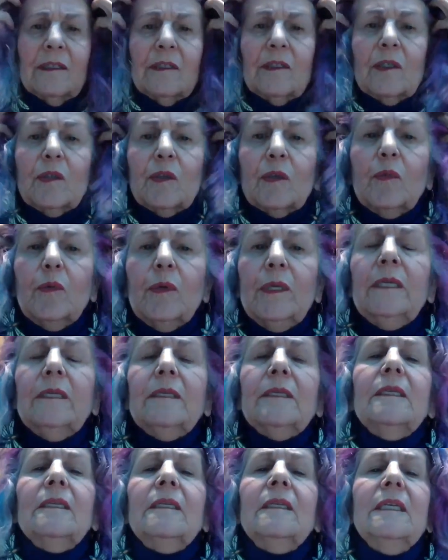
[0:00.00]
that
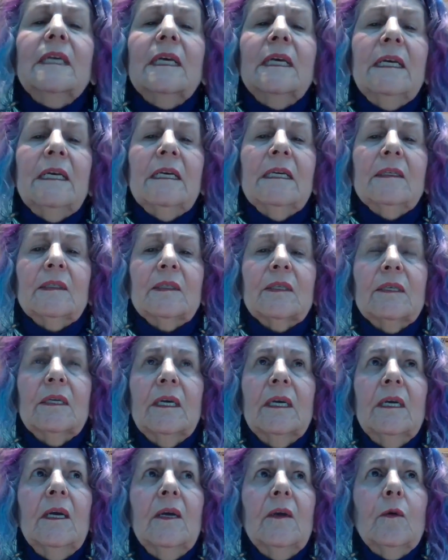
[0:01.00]
sweet
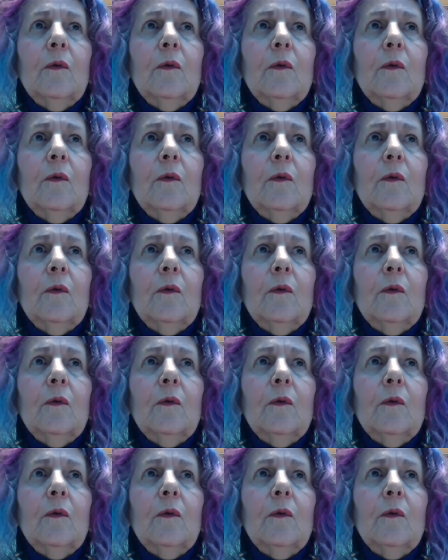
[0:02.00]
taste,